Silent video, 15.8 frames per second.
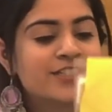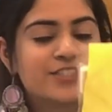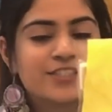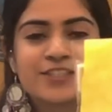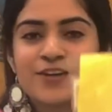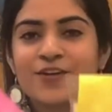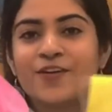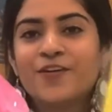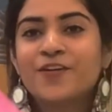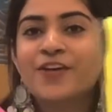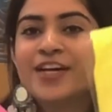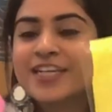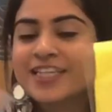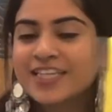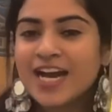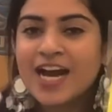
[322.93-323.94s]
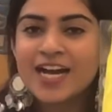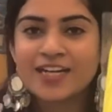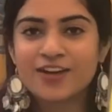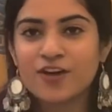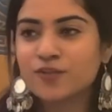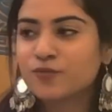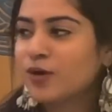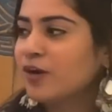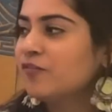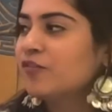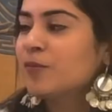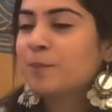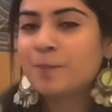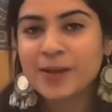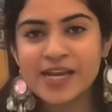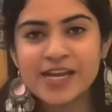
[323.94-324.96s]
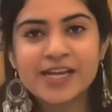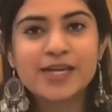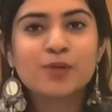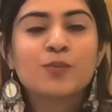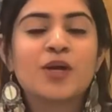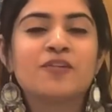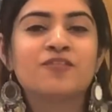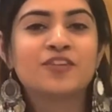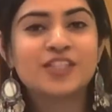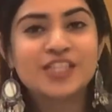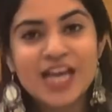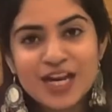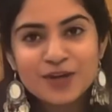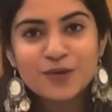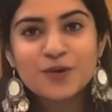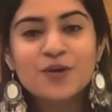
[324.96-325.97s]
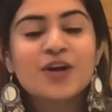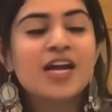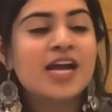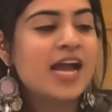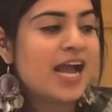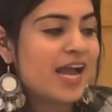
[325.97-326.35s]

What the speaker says: So yeah, I got one for pink and one for yellow,